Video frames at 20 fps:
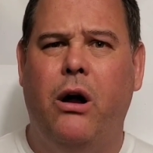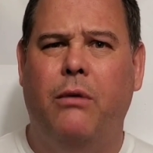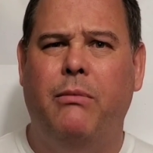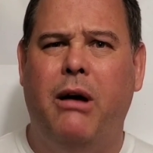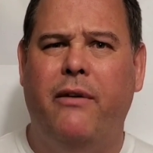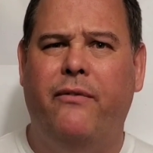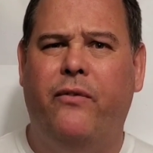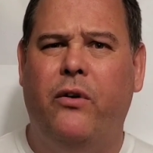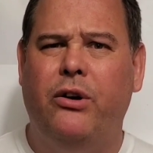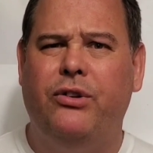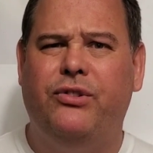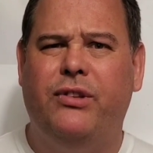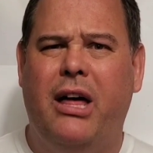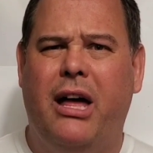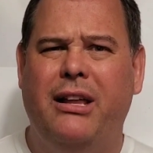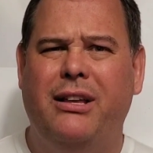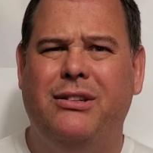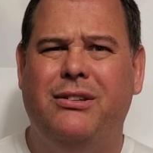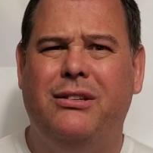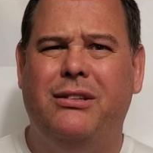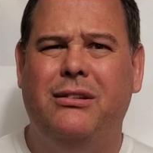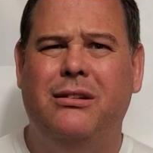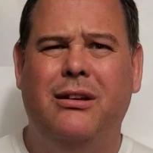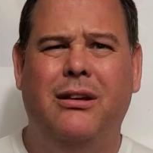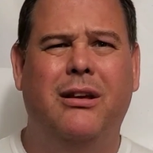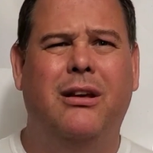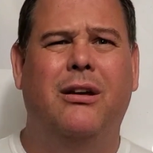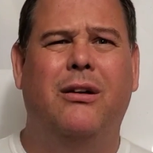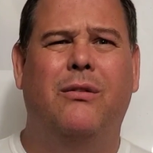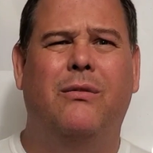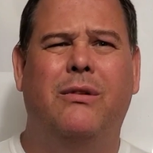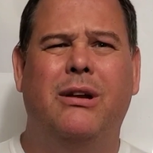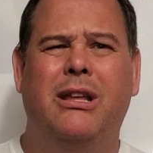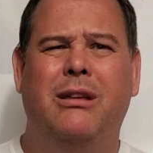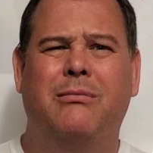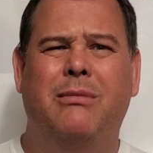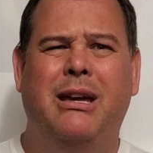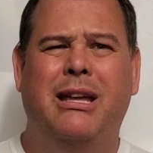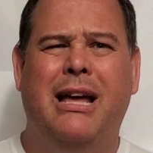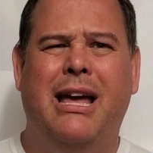And my first thought is, what do you mean?